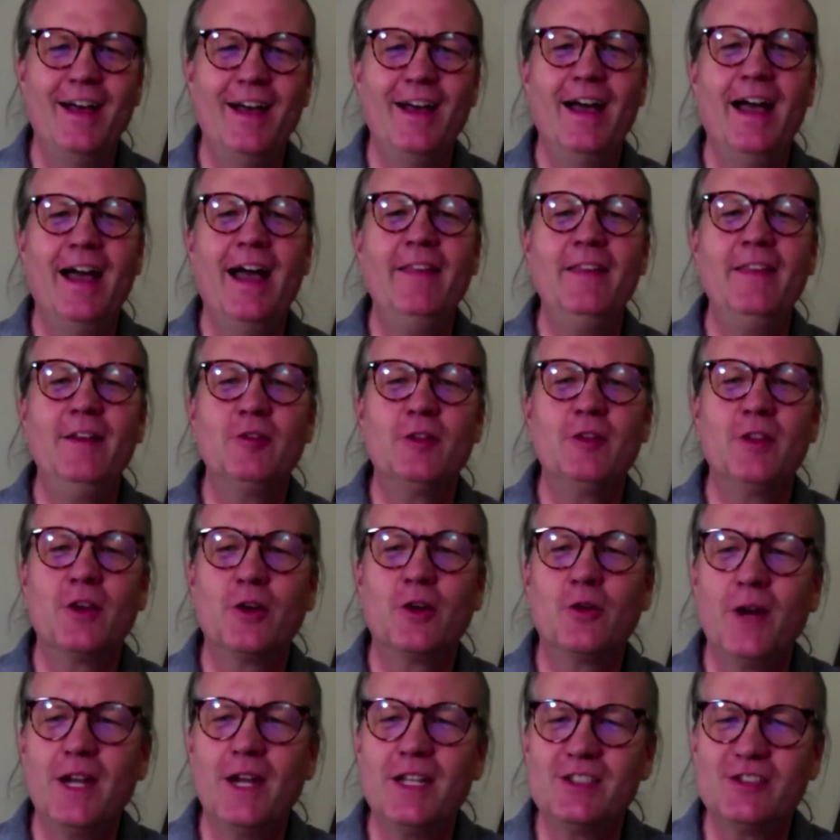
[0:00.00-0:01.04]
And then the
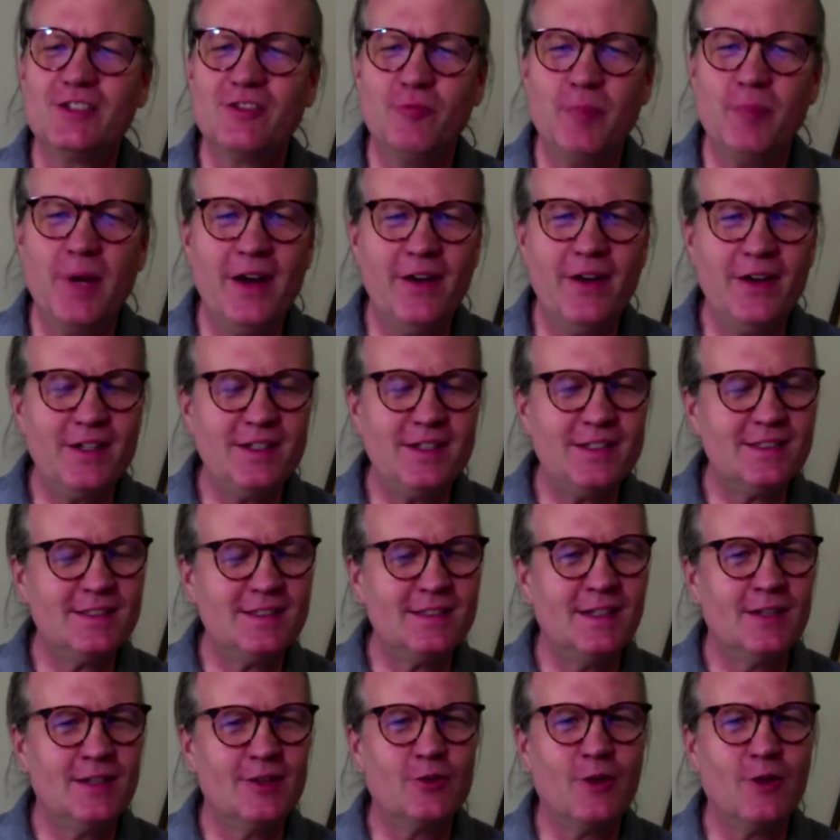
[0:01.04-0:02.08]
grace of
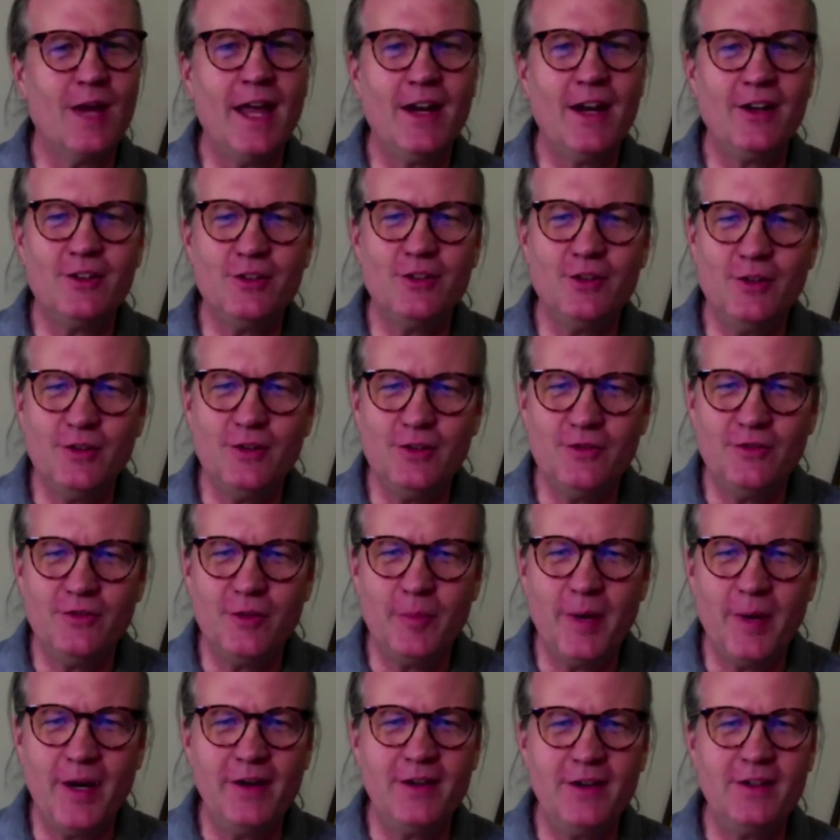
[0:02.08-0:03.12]
parents, gratitude for
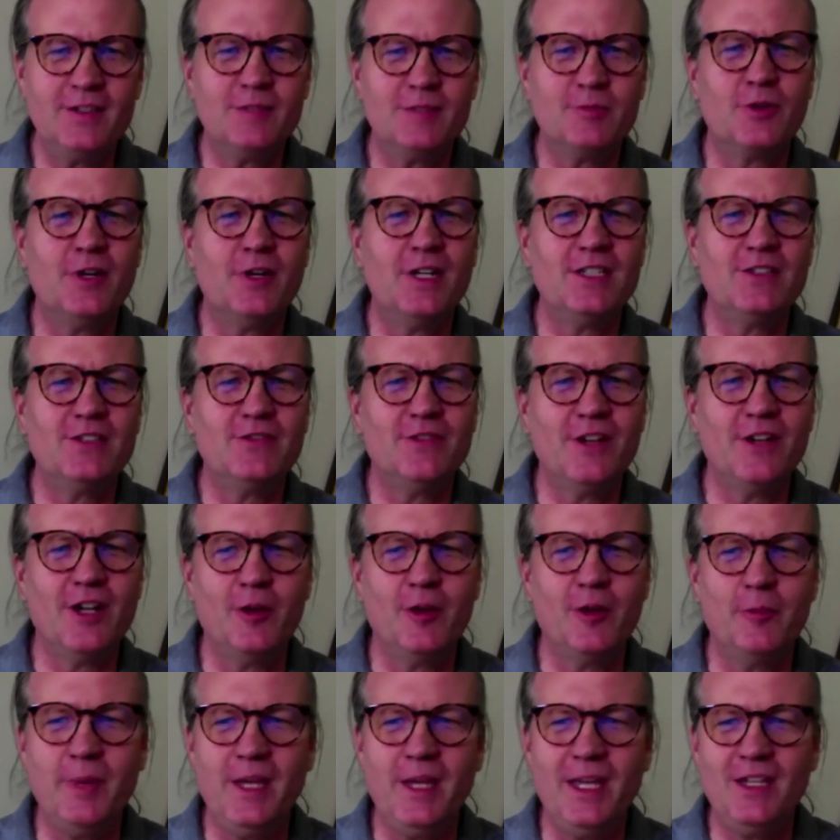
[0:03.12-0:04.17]
parents, grace of fellow
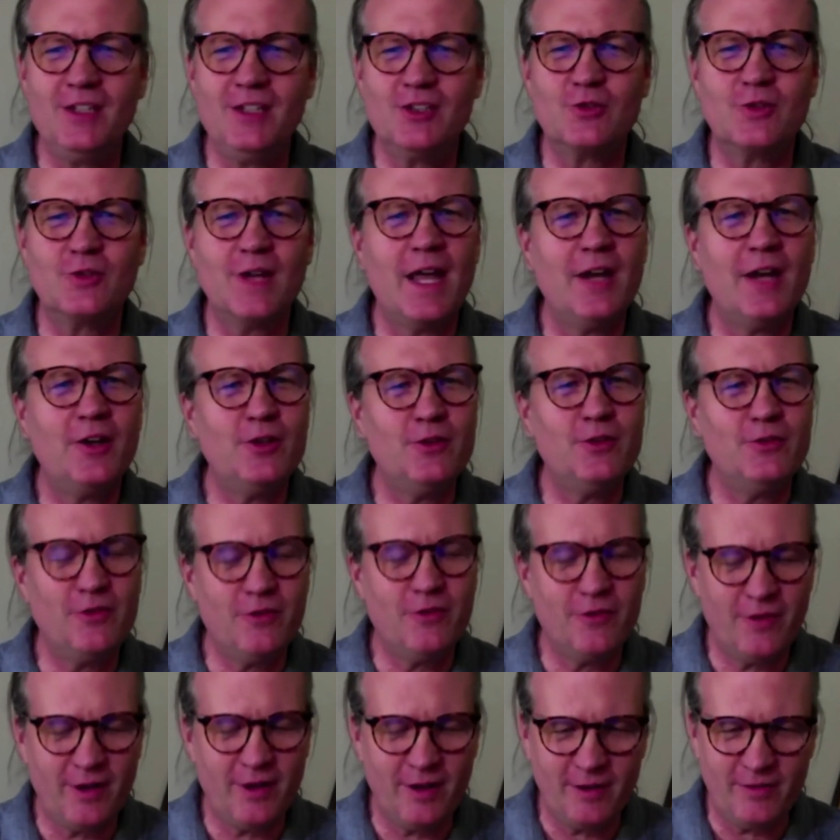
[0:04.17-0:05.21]
beings, gratitude
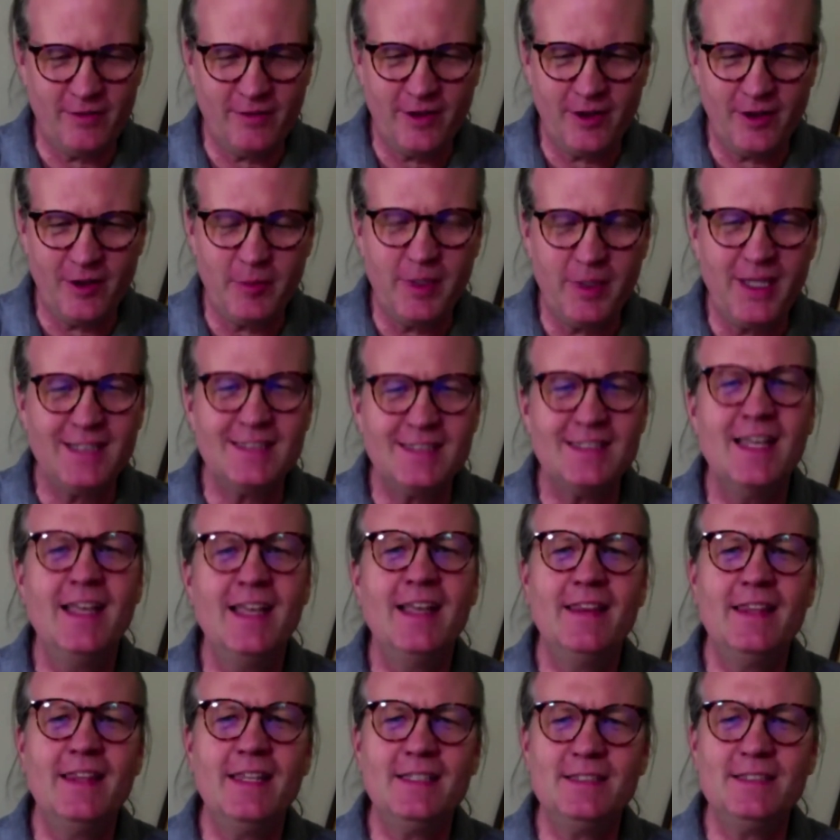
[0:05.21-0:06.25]
for fellow beings.
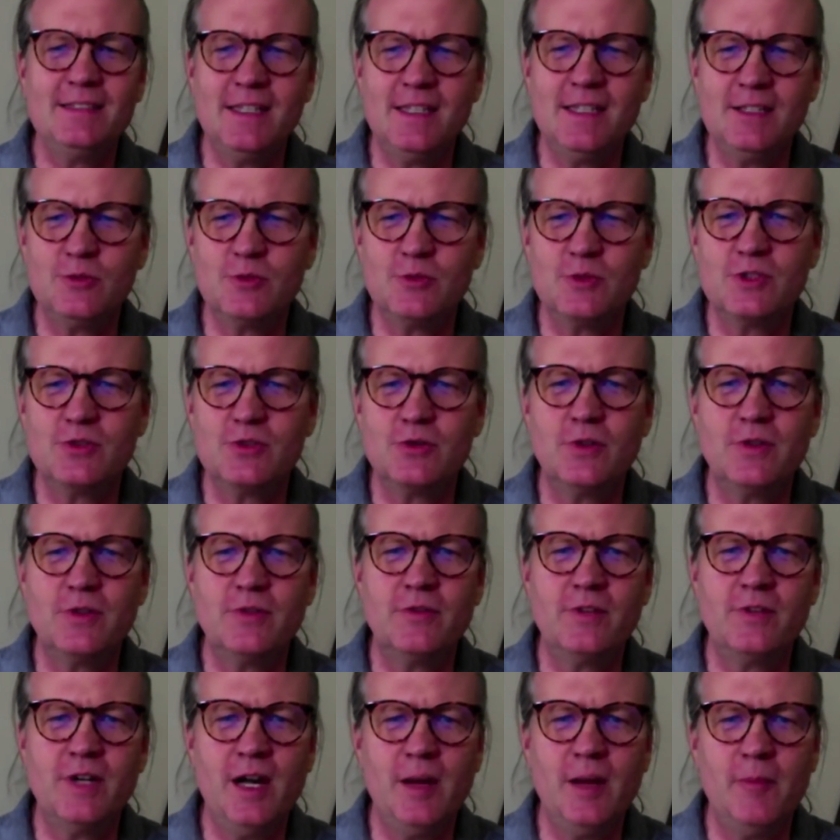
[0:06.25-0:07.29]
These things would sort of
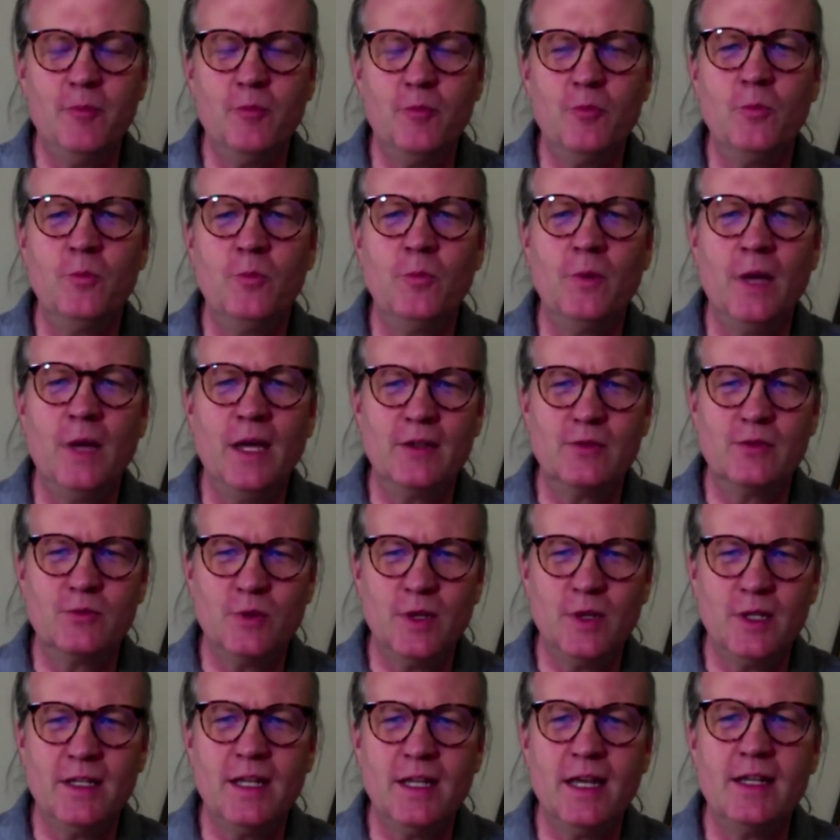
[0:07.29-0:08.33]
come as
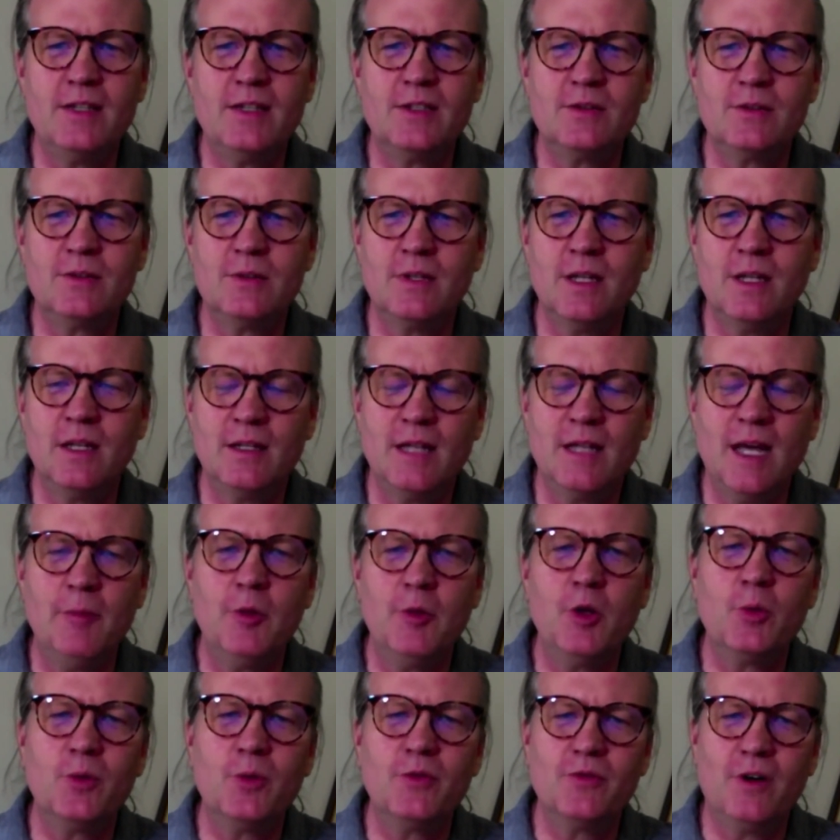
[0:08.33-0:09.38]
one
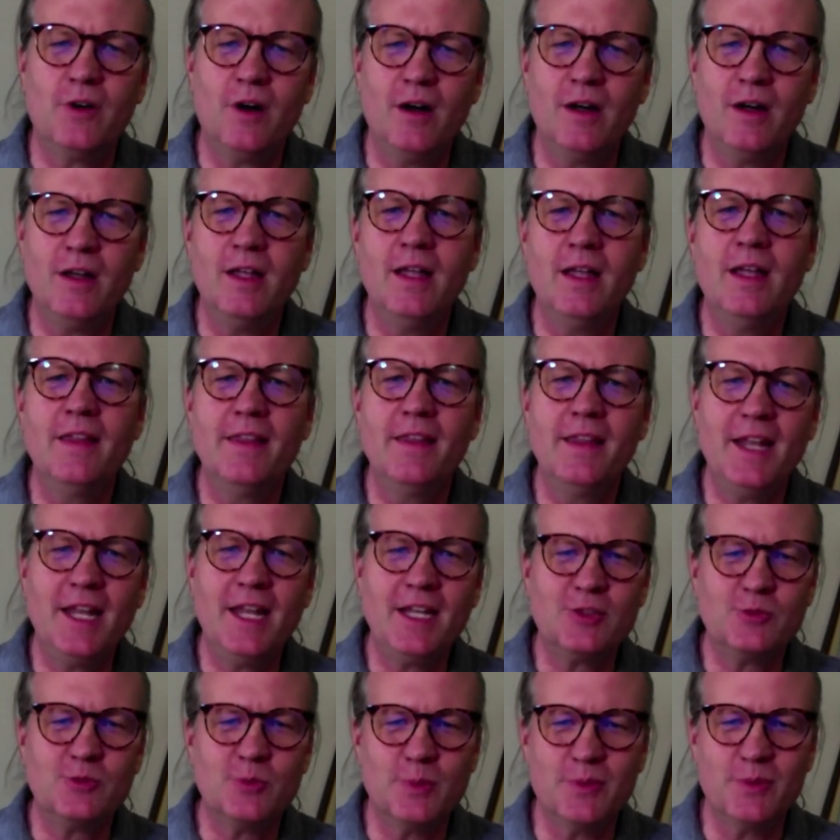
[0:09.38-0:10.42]
domino would fall, the
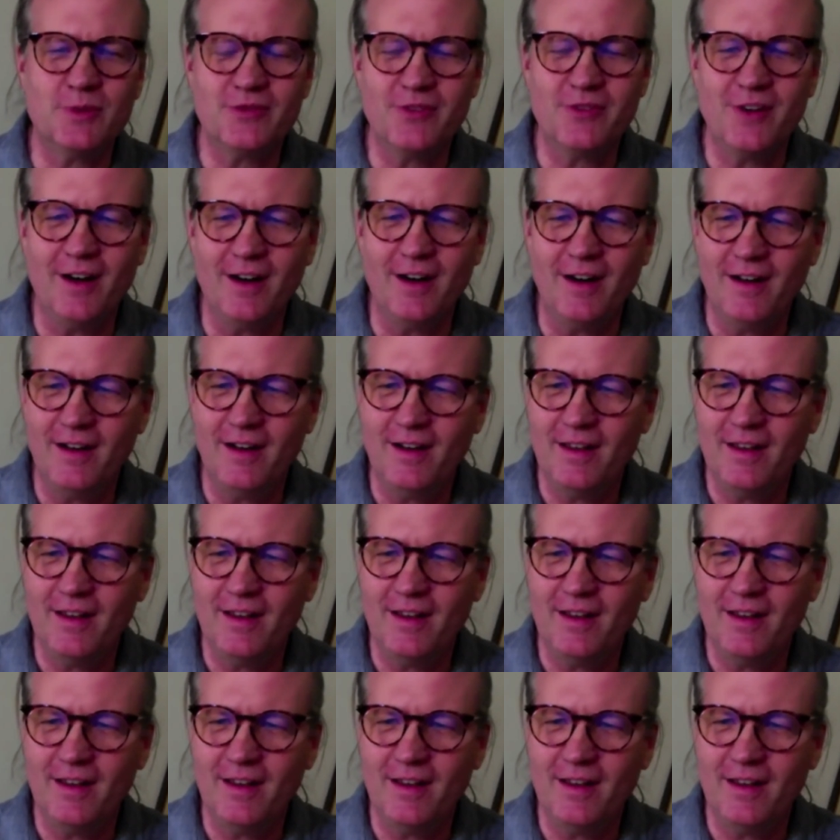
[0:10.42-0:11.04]
next one would fall.